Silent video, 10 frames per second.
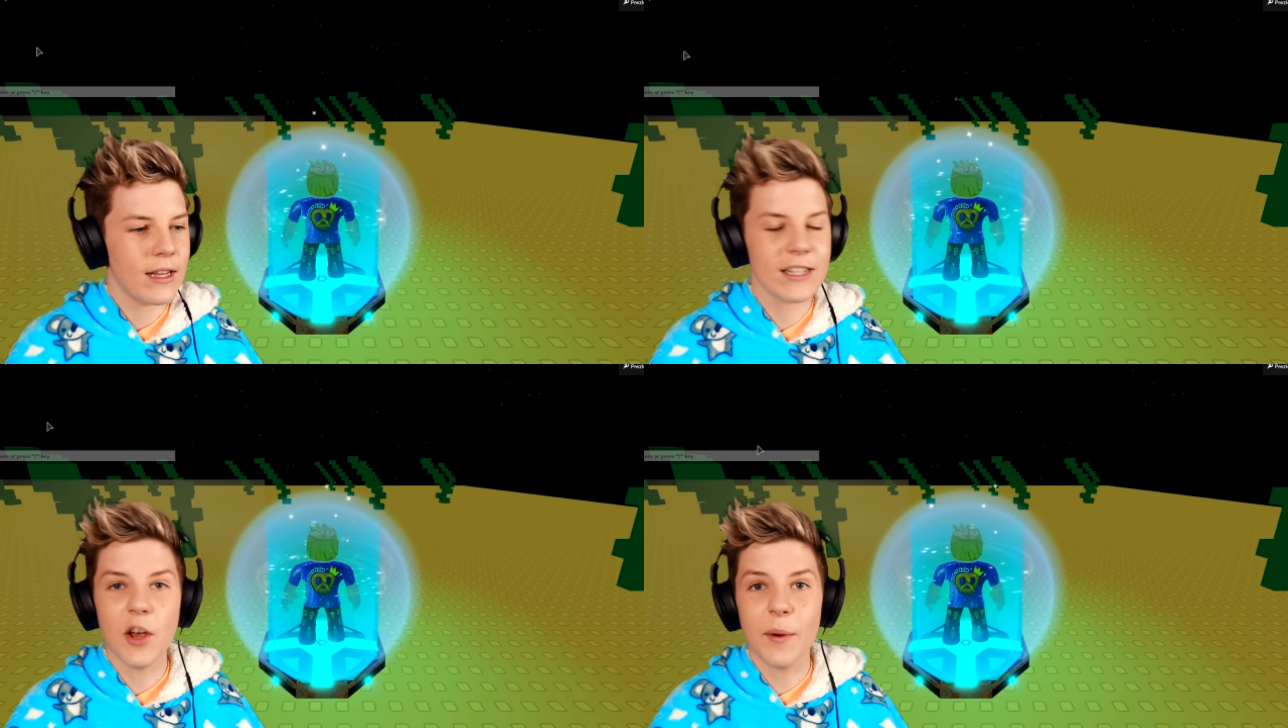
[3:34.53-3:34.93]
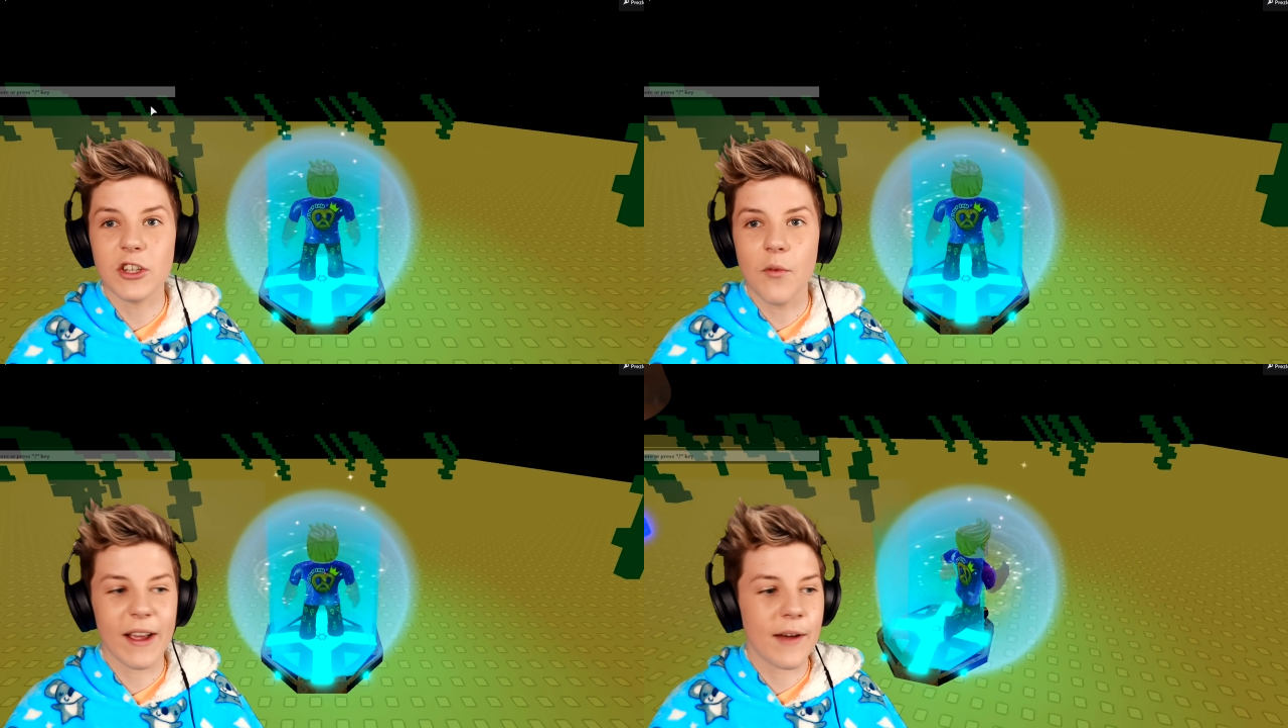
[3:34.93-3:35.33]
Let's hope I
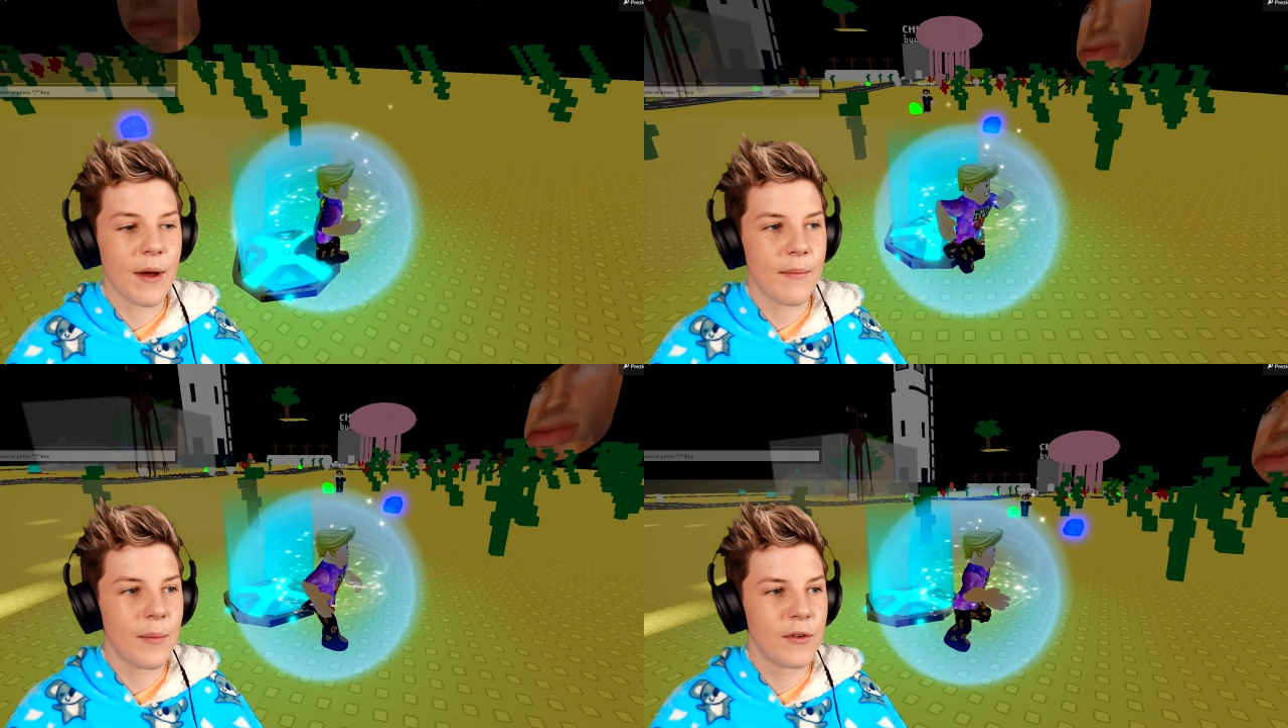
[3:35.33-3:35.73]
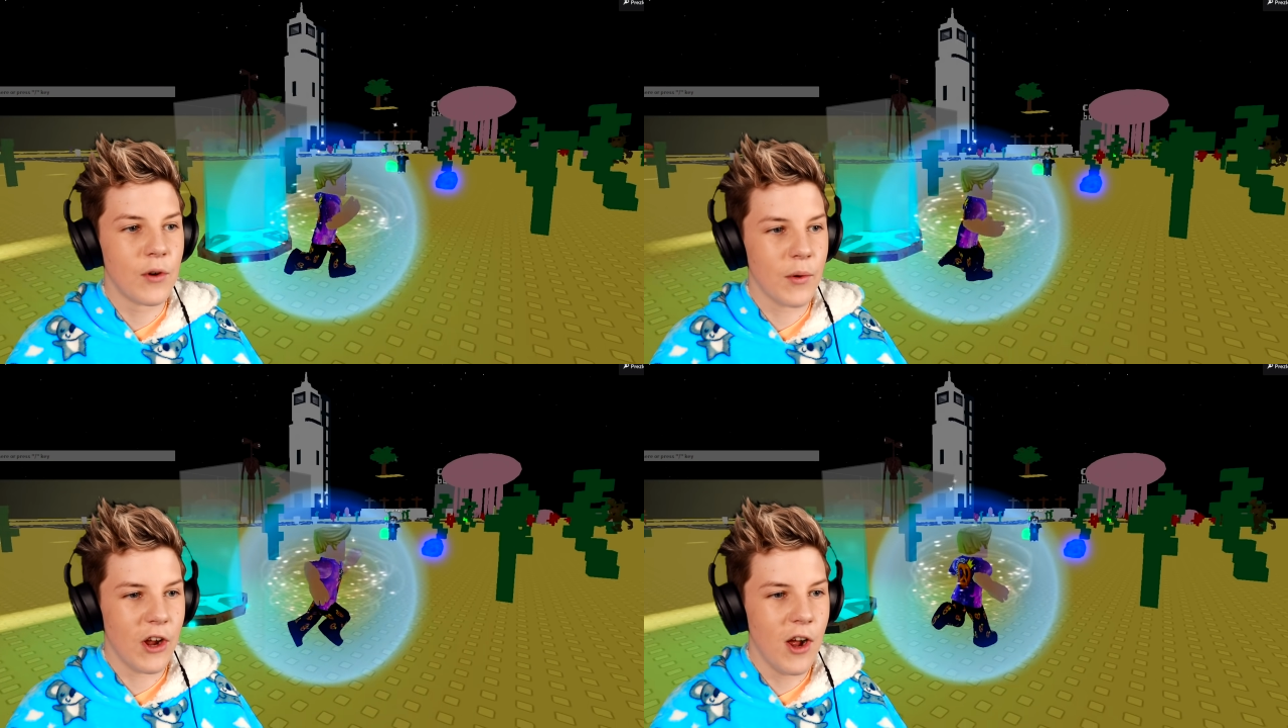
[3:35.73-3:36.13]
don't wake up my mum and
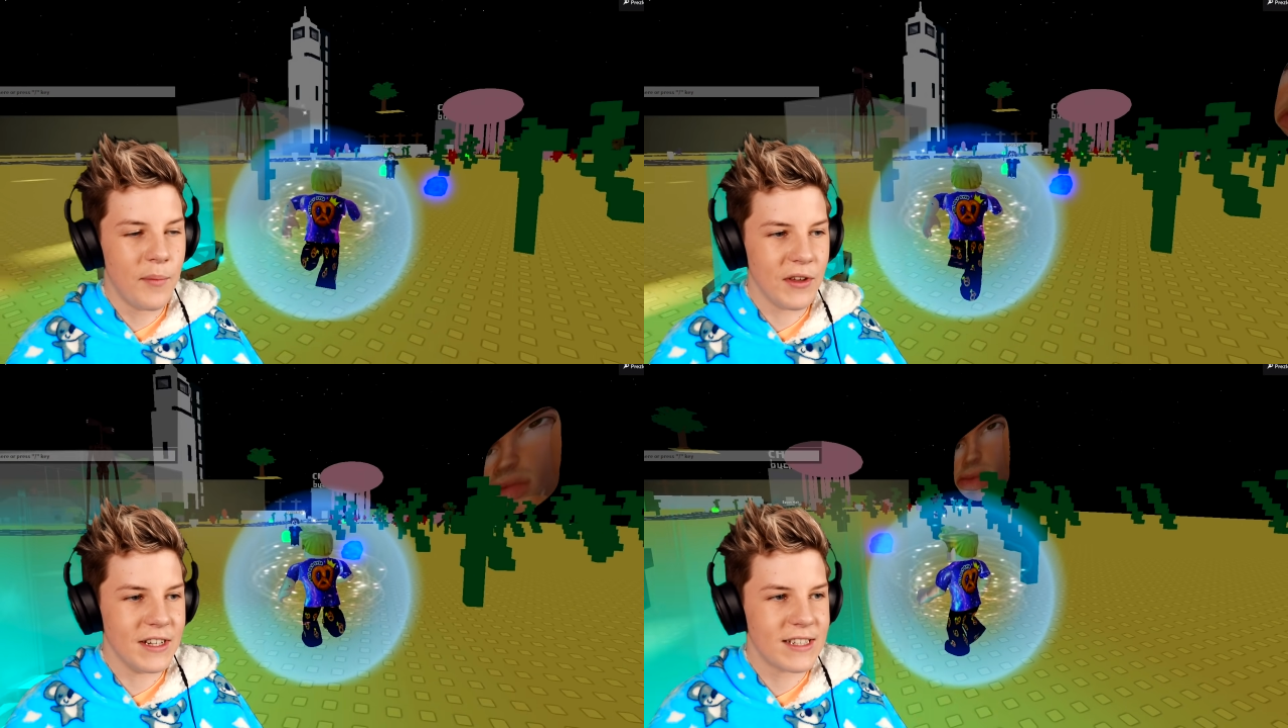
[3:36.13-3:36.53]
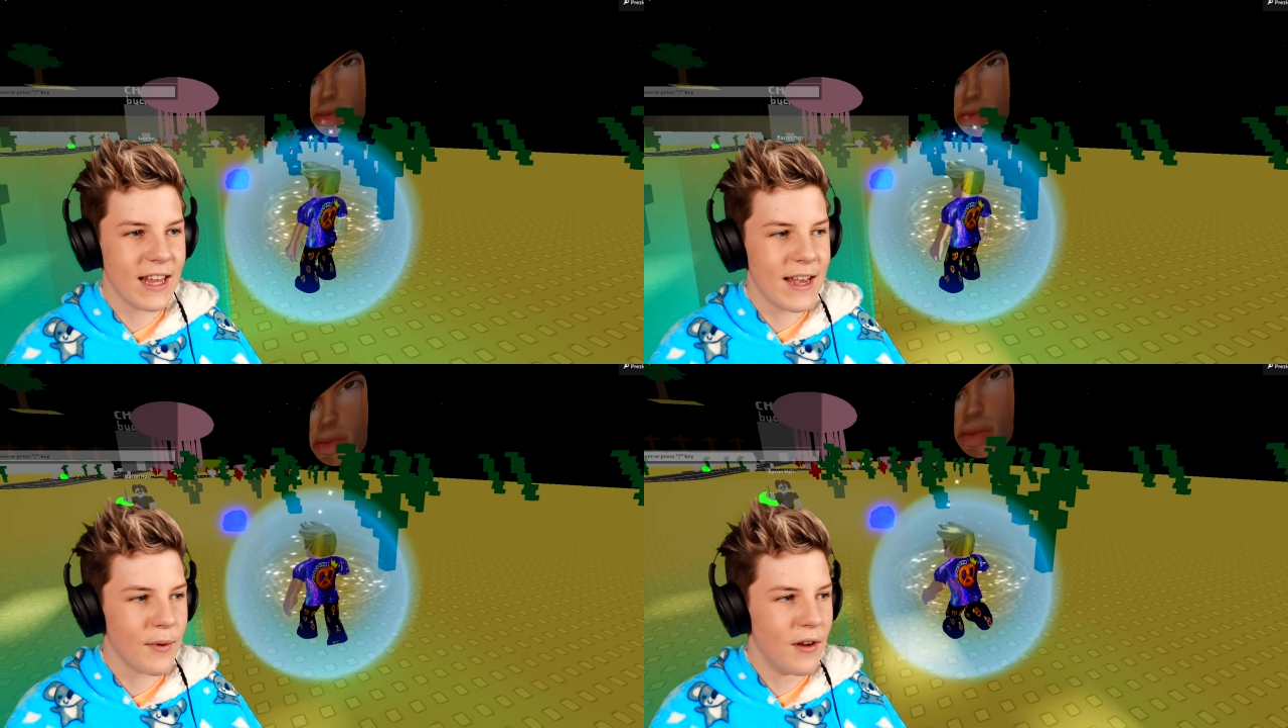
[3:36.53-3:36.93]
ruin her beauty
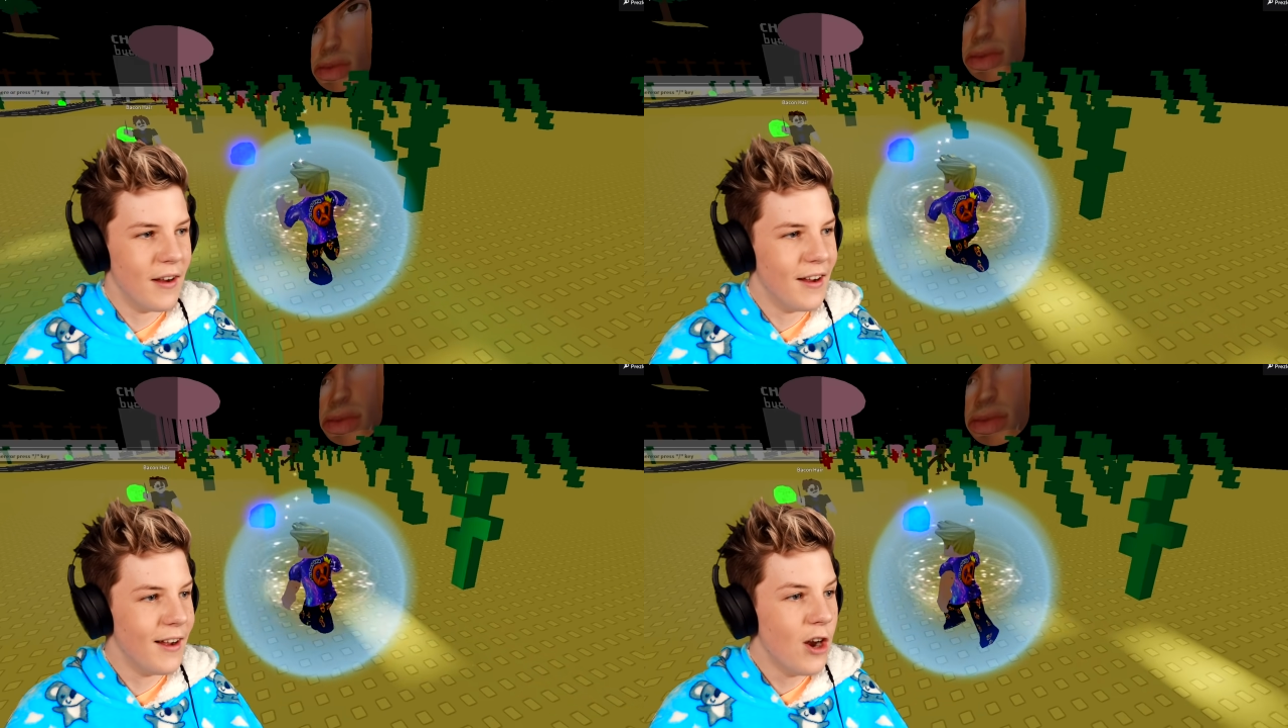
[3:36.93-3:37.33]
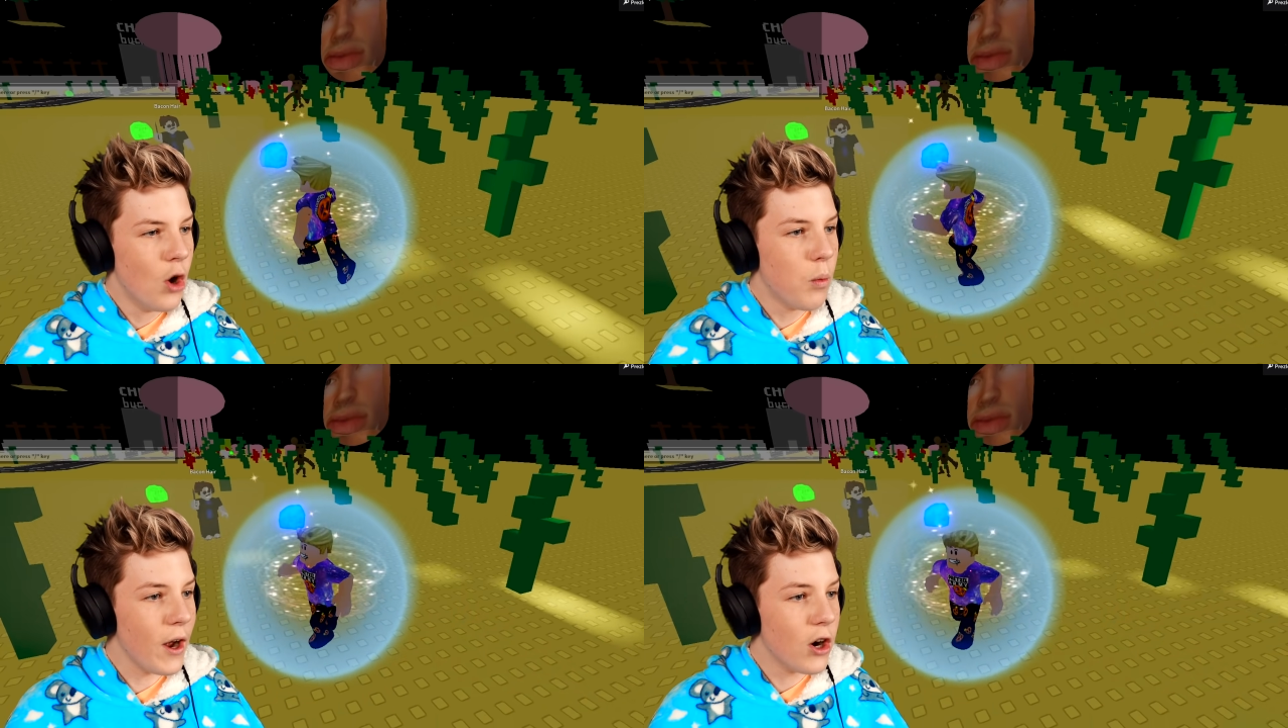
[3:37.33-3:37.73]
sleep.
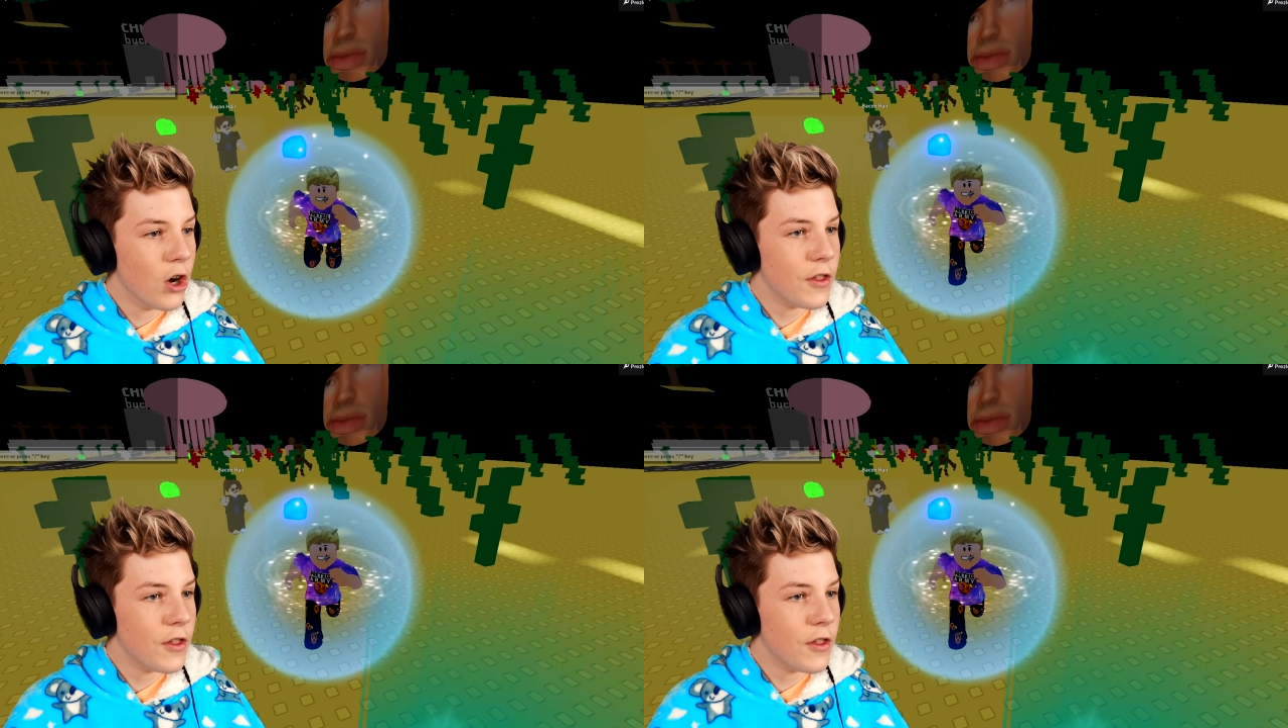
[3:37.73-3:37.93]
What?